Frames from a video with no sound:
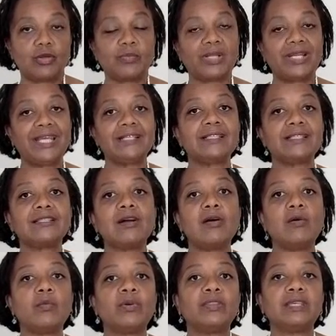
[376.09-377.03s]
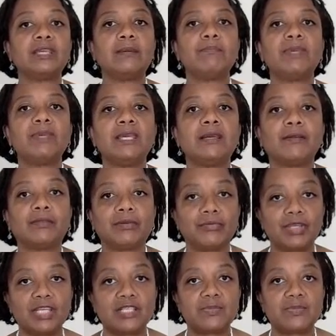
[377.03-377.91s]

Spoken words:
But let's start with the omega-3s,